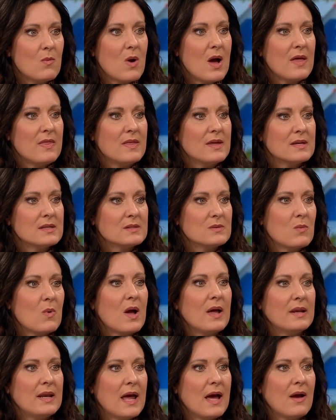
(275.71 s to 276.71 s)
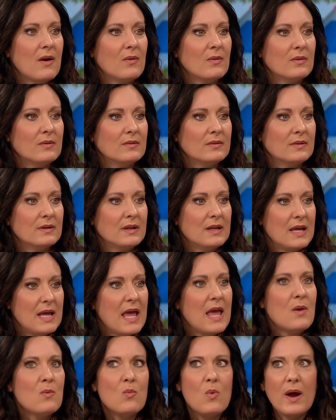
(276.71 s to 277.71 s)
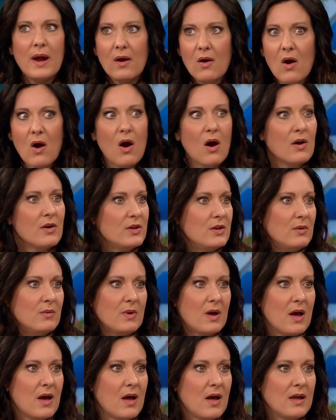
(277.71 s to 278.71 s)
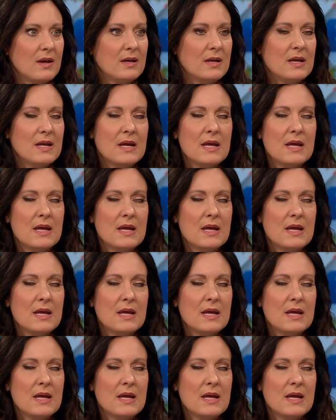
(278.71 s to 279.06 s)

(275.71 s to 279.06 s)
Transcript: Why this? Why now? Where are you? And yeah. where are you, God?